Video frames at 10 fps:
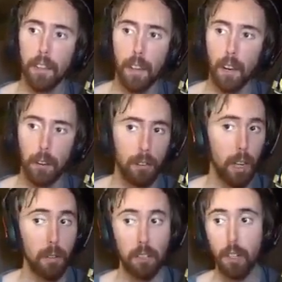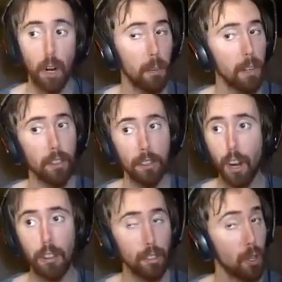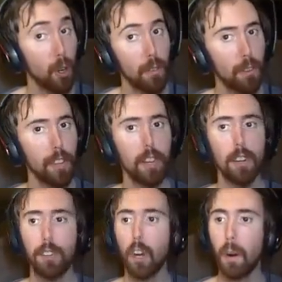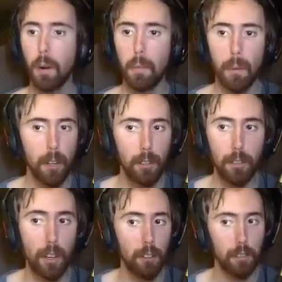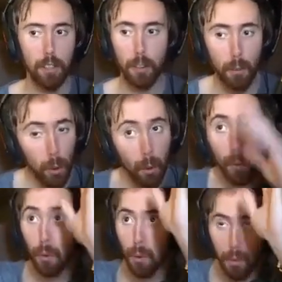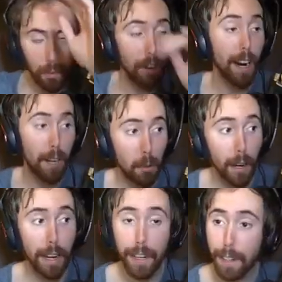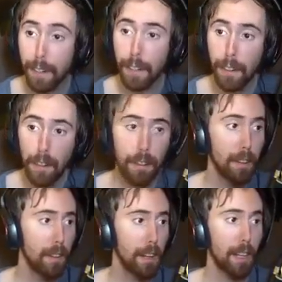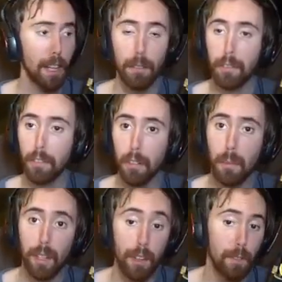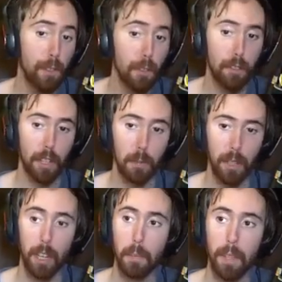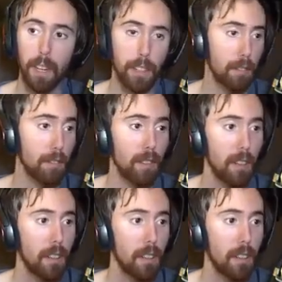Yeah, it was like, nobody thought to go over there. No, everybody just thought just let her woohoo, fly away. That was a little bit confusing to me, I'll be honest.